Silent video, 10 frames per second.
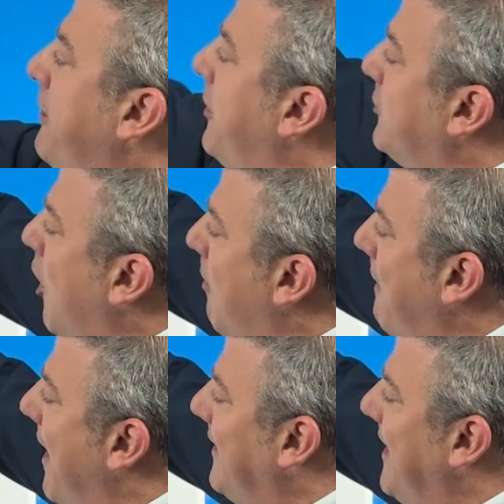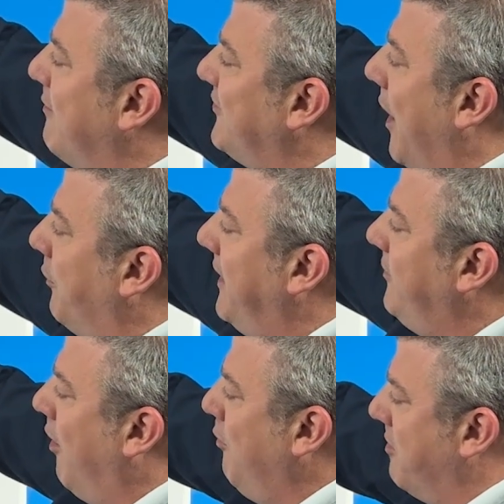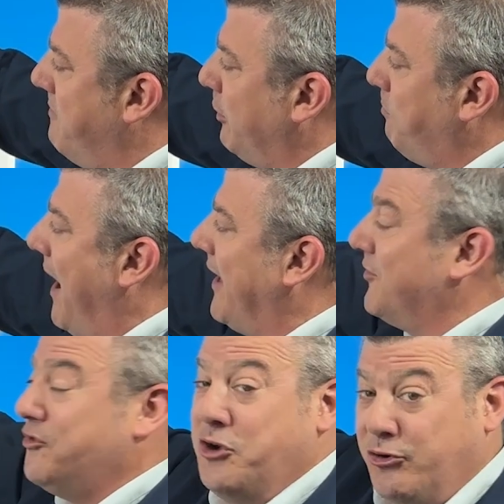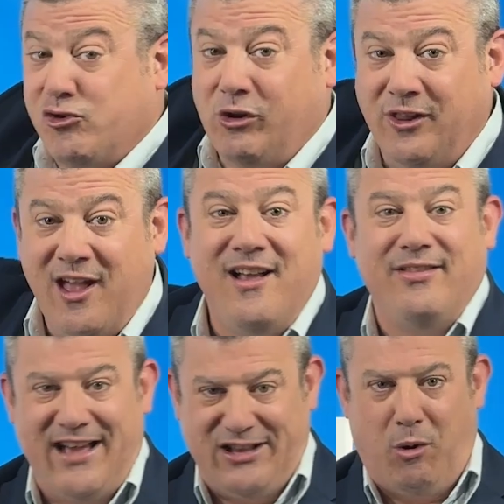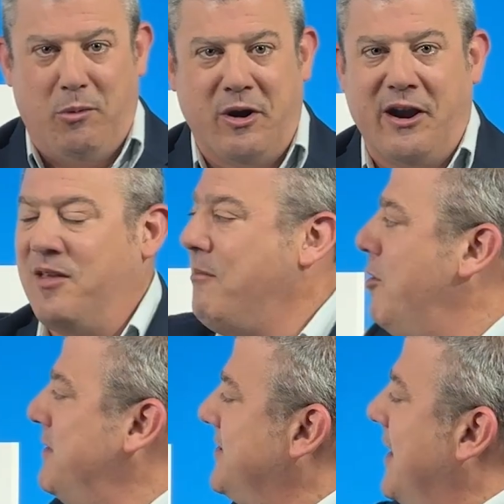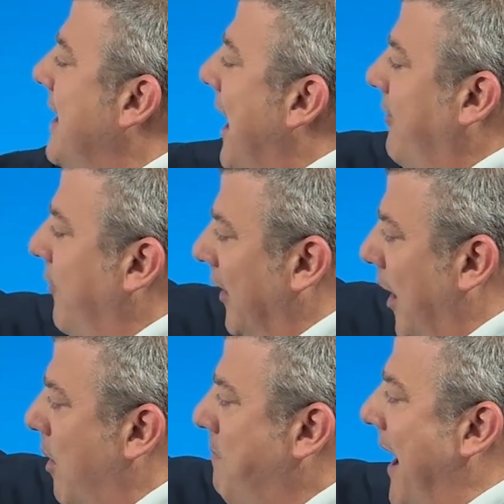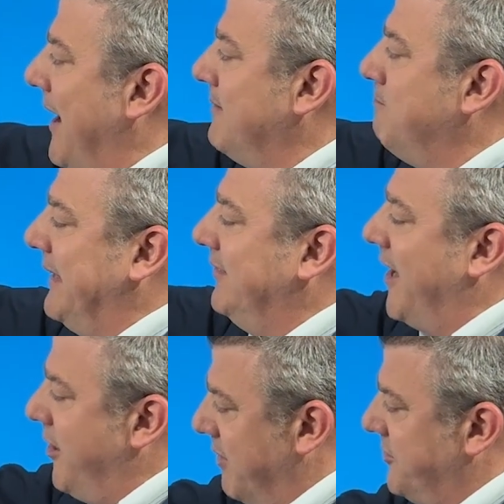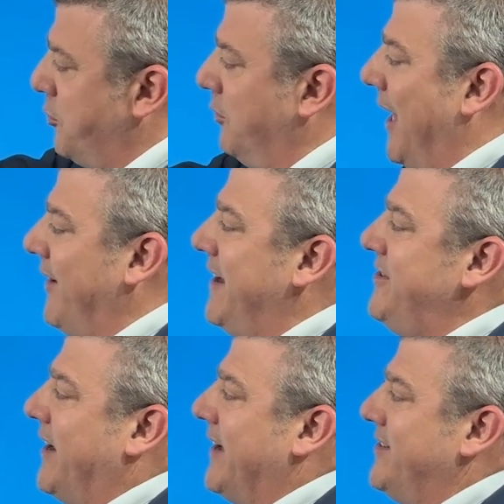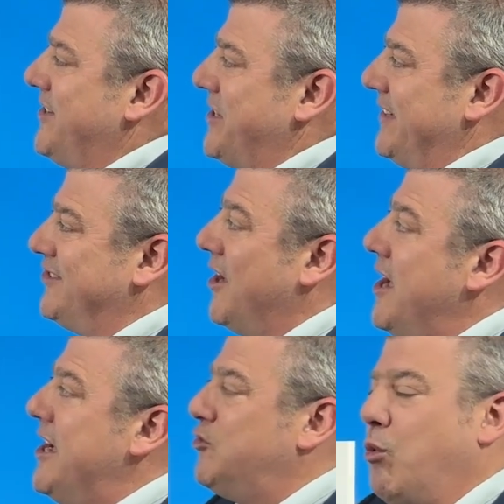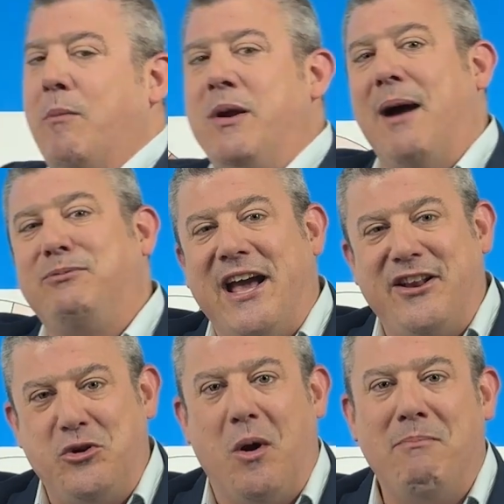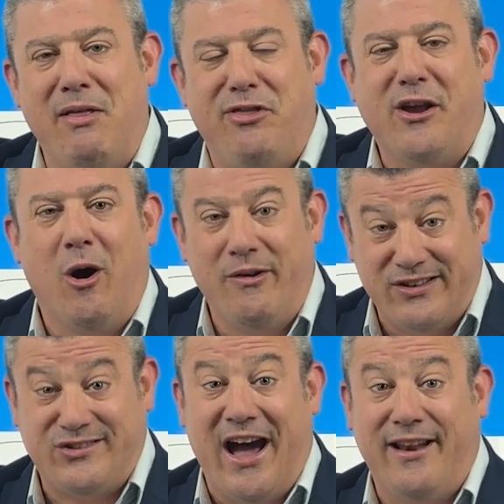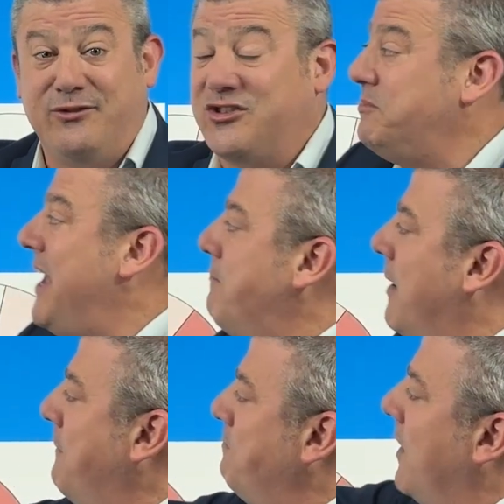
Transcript: you, the top part here is El Nino, the middle part is neutral, that's what we're in at the moment, and then the lower part means that you're into La Nina conditions. So when we updated you a month ago at the start of September,